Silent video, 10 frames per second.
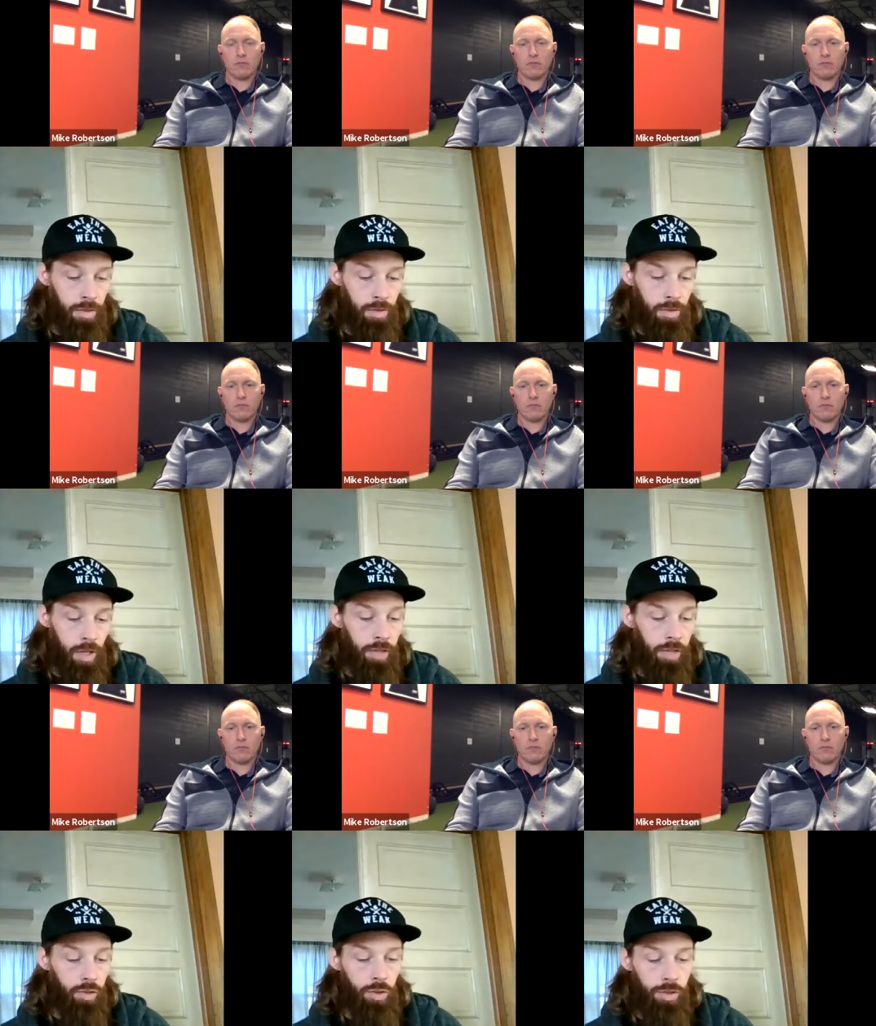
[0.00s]
Speaker 1: Uh, so you
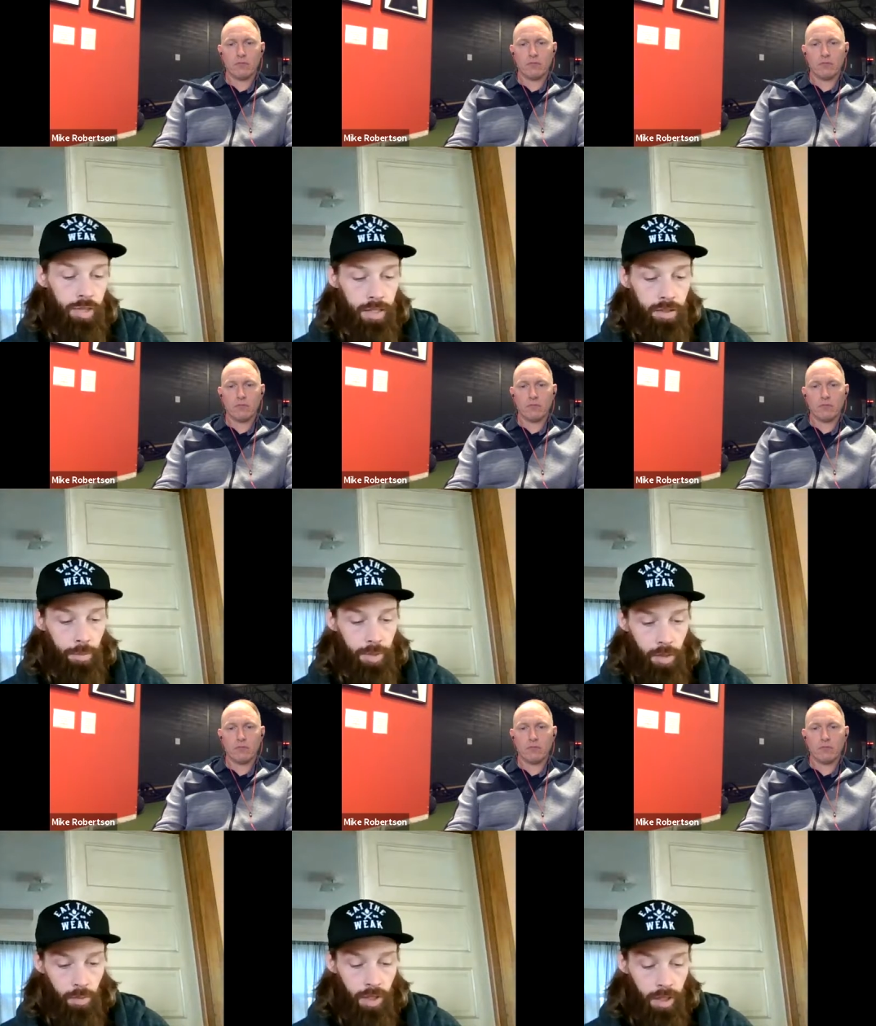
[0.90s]
said something I really
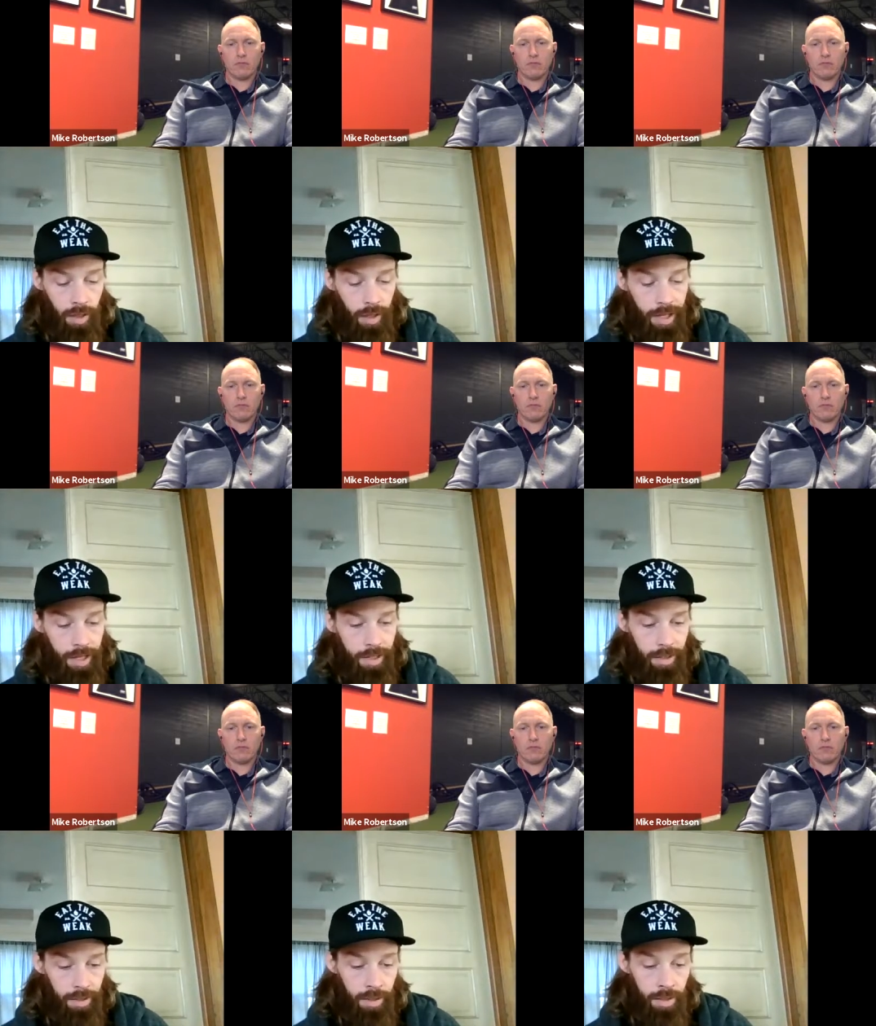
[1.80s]
liked,
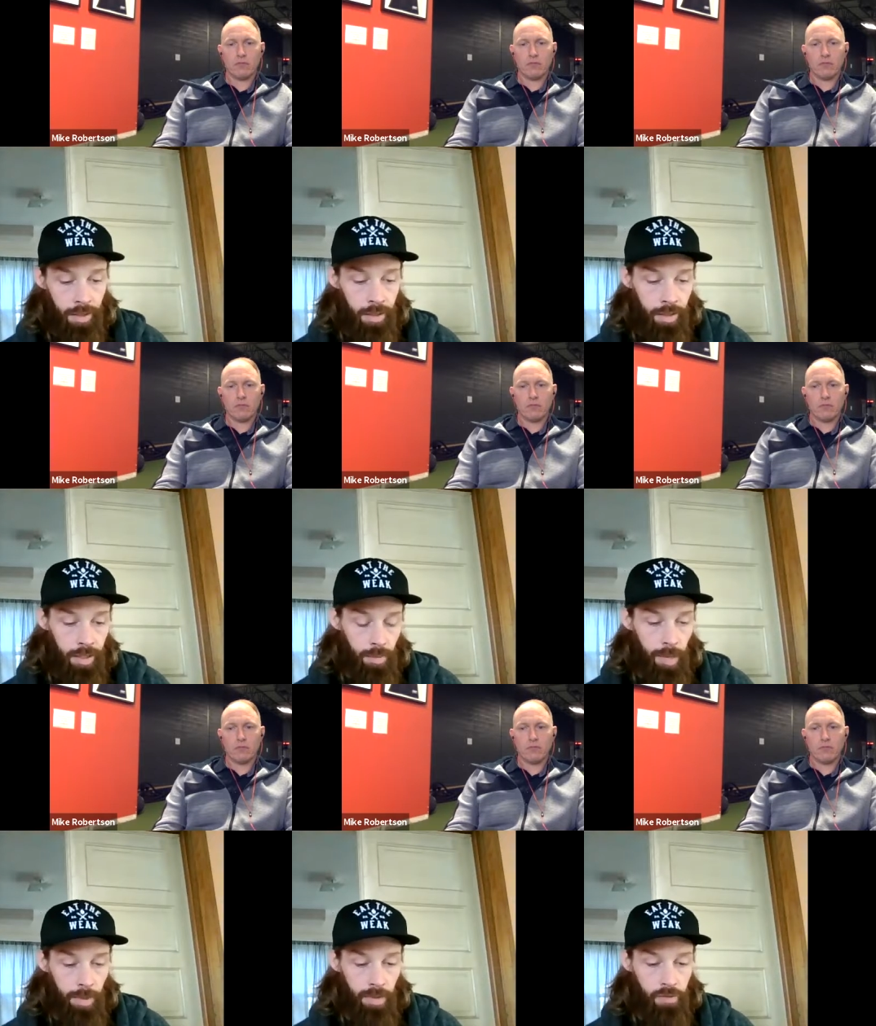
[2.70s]
and maybe if
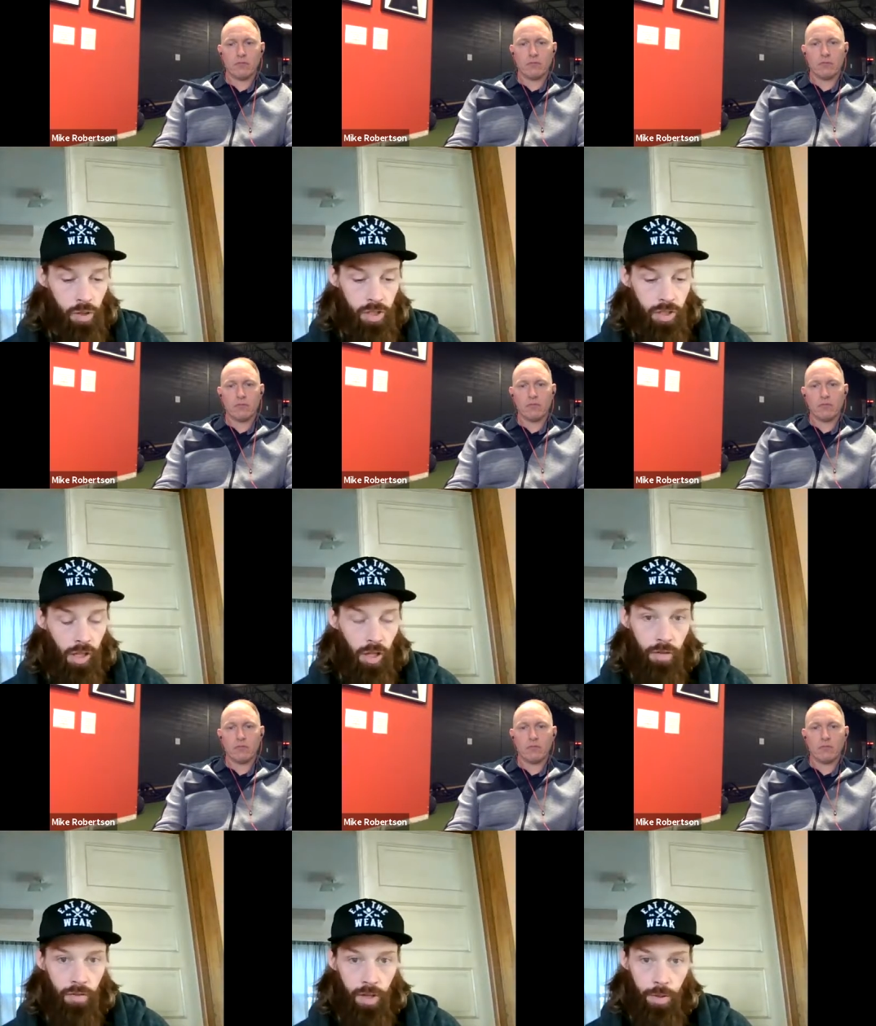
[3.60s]
you could just clarify
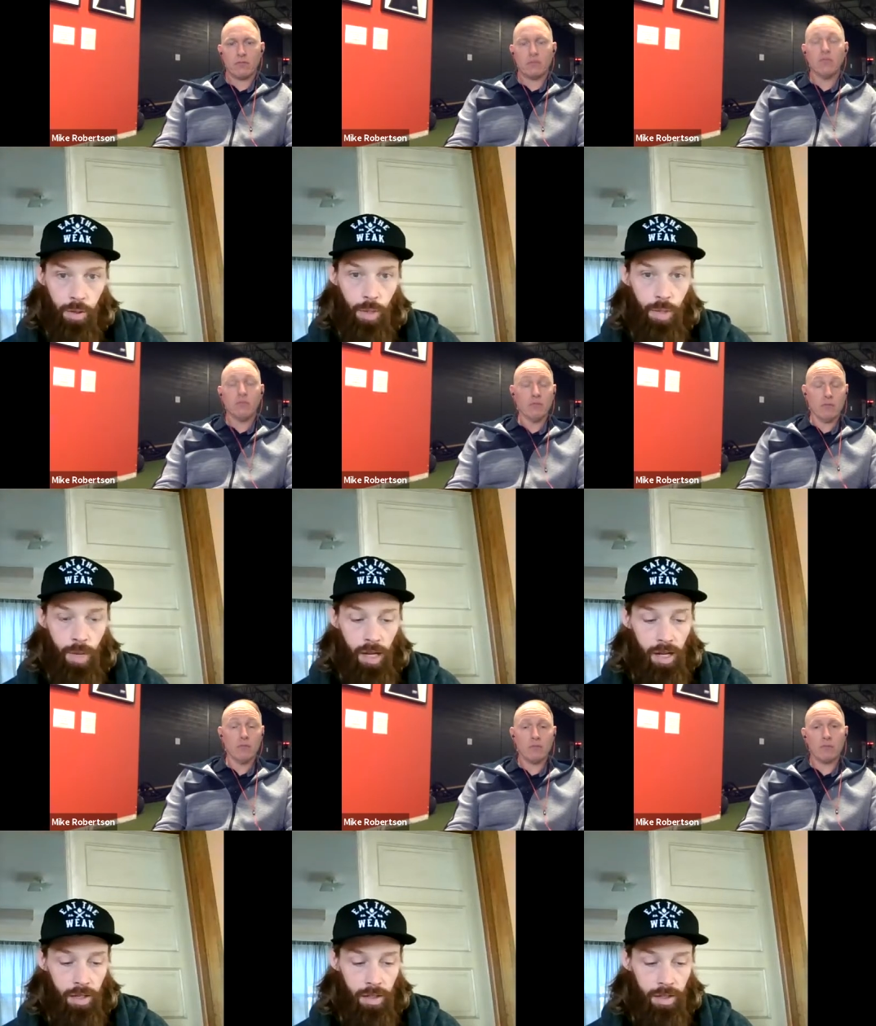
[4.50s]
what you mean by it, and
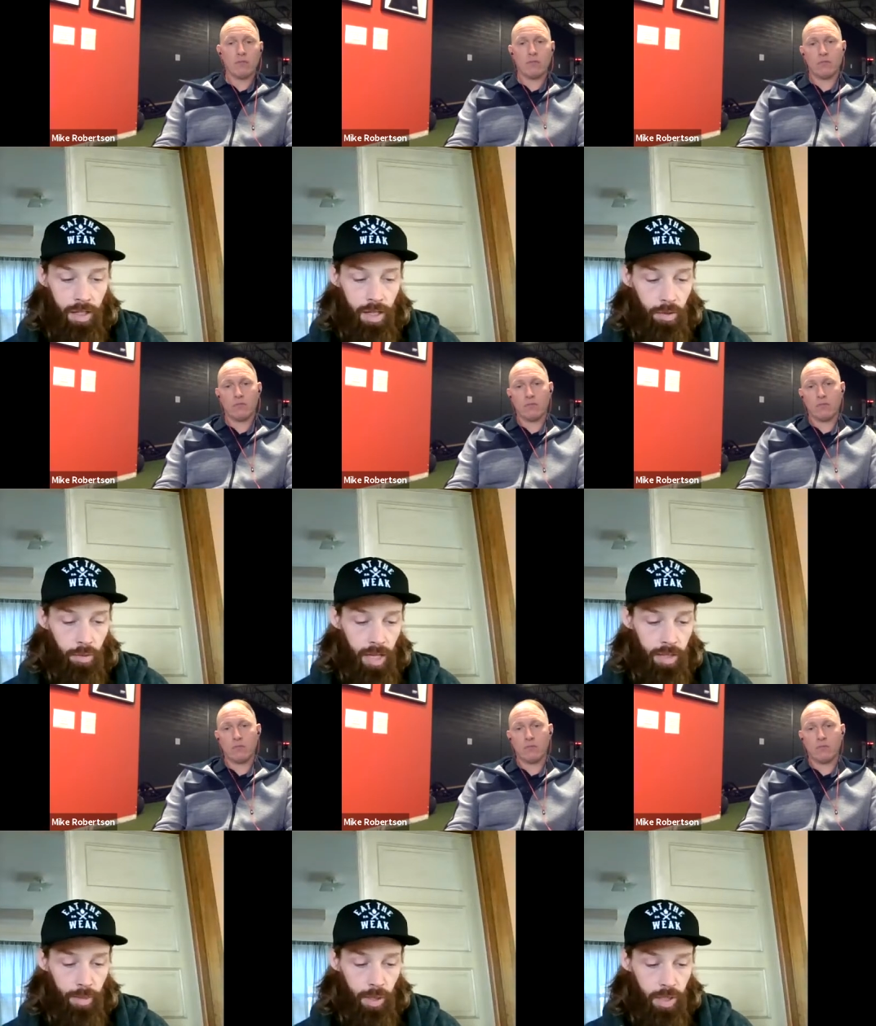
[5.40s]
then I'll ask my
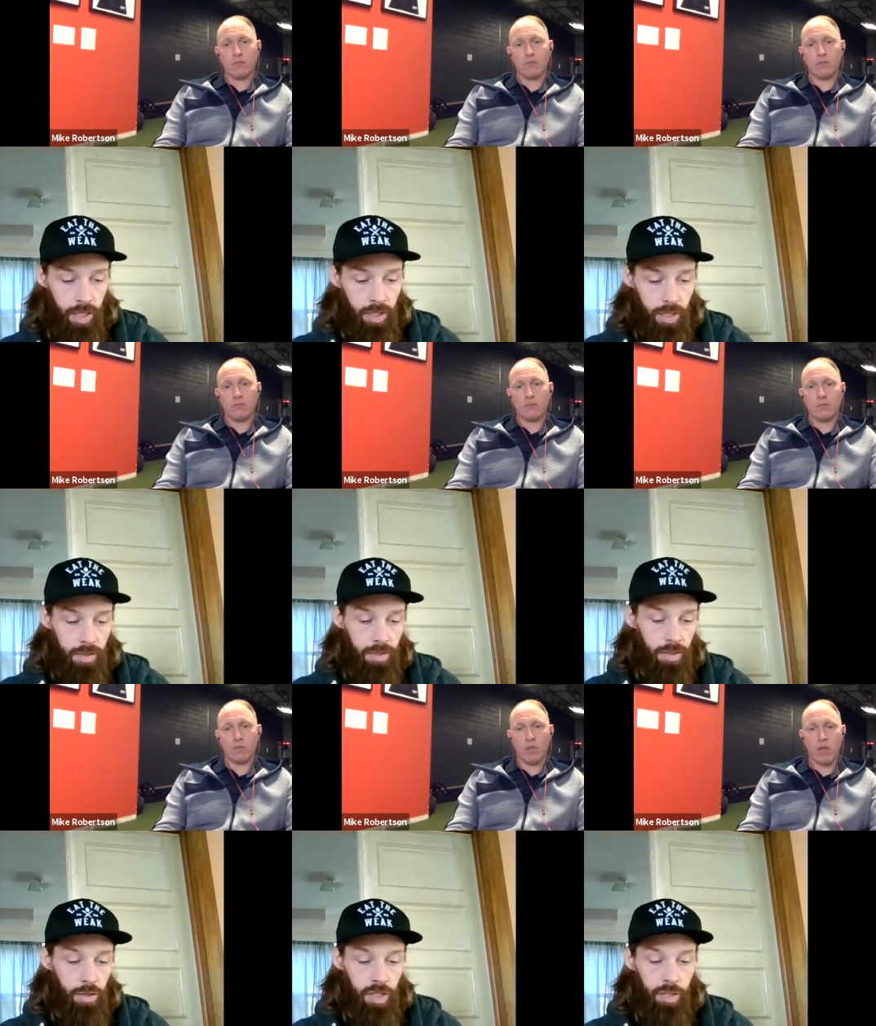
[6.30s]
question: Is increased
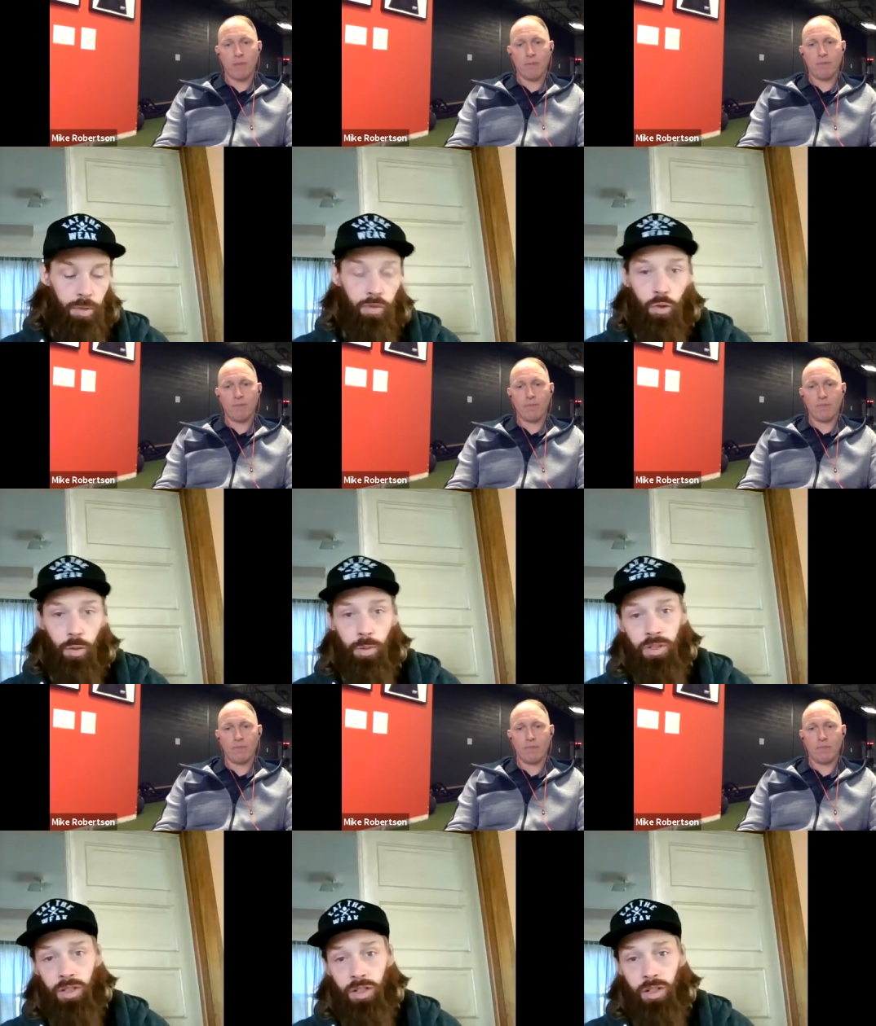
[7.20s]
yeah. performance
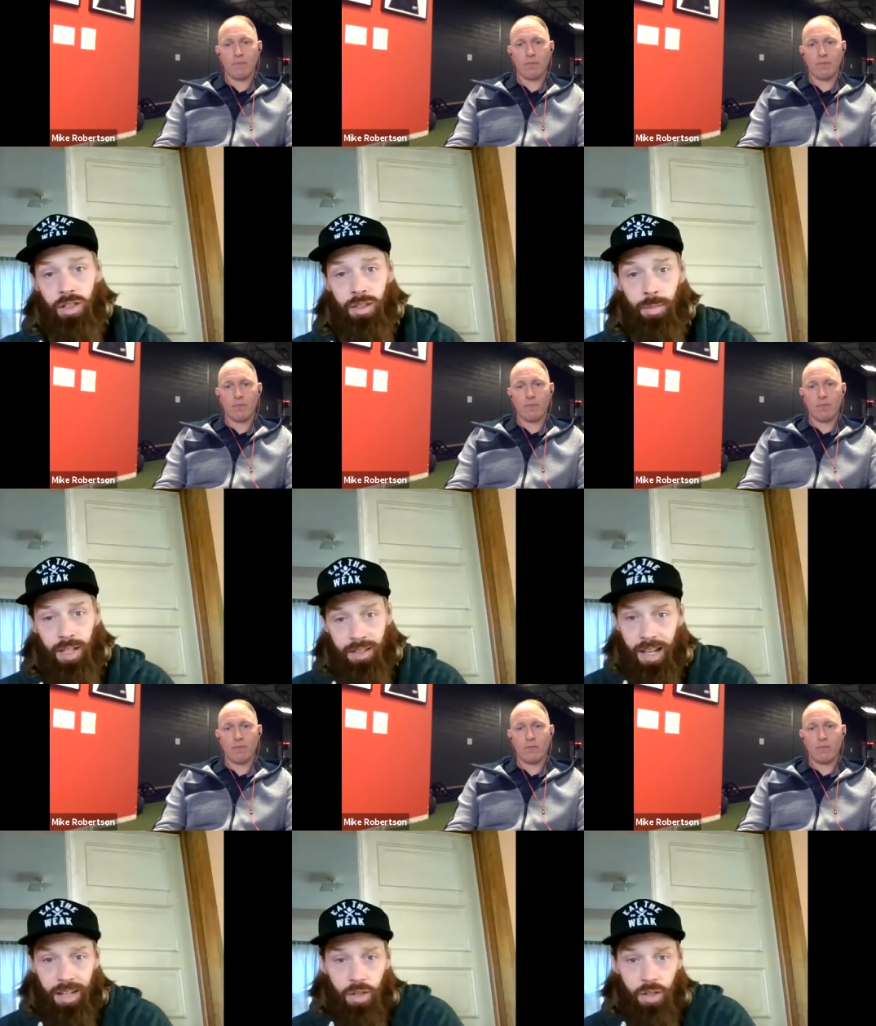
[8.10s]
endurance? I mean, is that are you